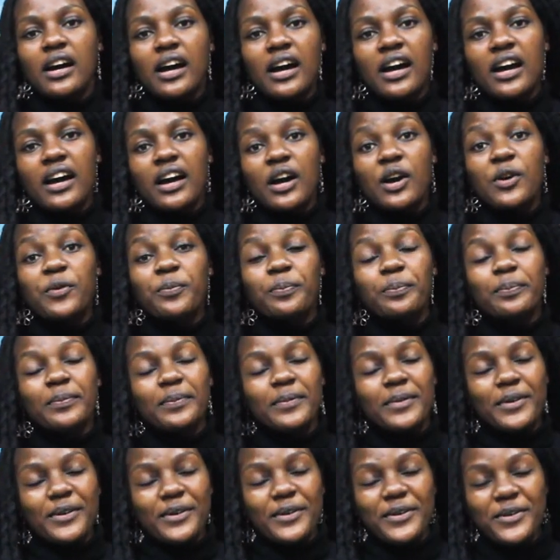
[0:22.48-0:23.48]
uh,
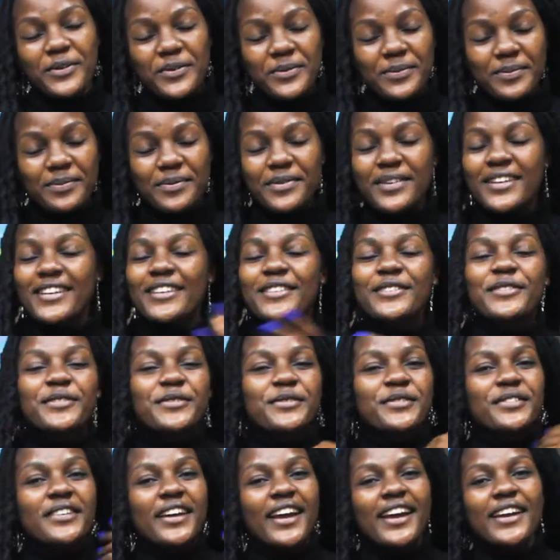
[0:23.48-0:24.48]
hoping
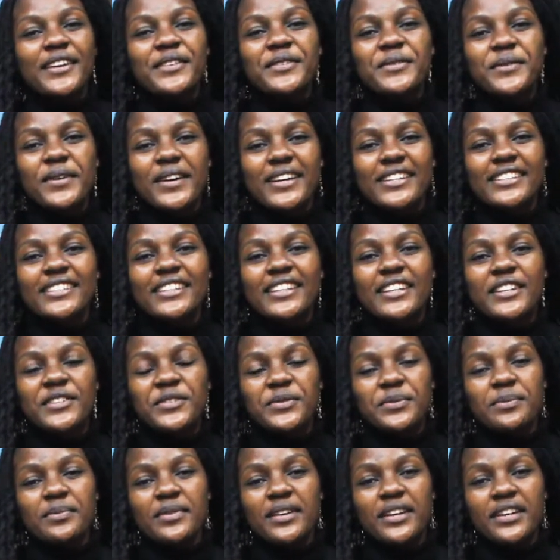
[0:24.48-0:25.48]
to write one day
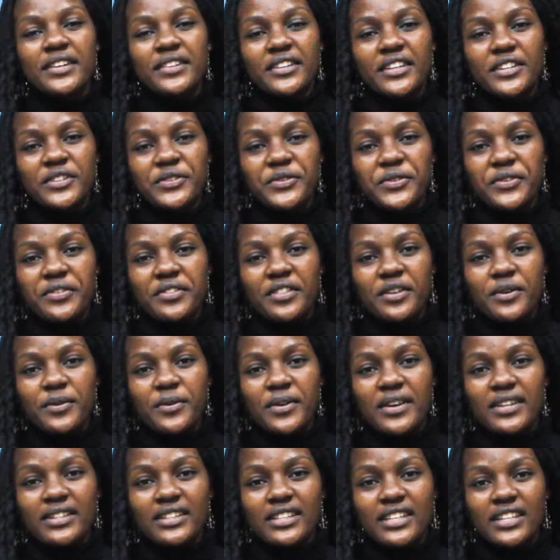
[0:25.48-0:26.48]
to be a great author
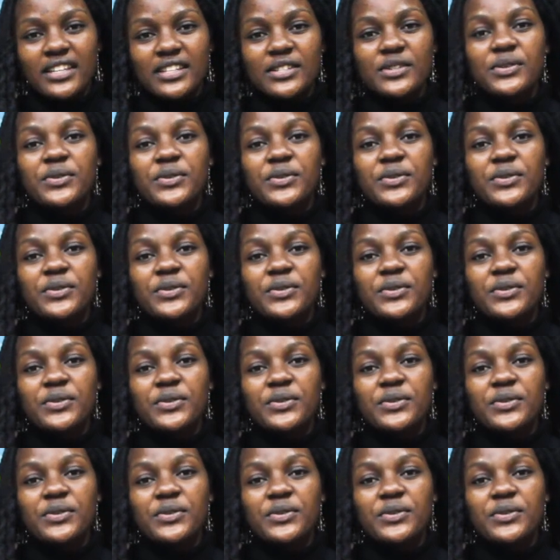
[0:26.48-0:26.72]
one day.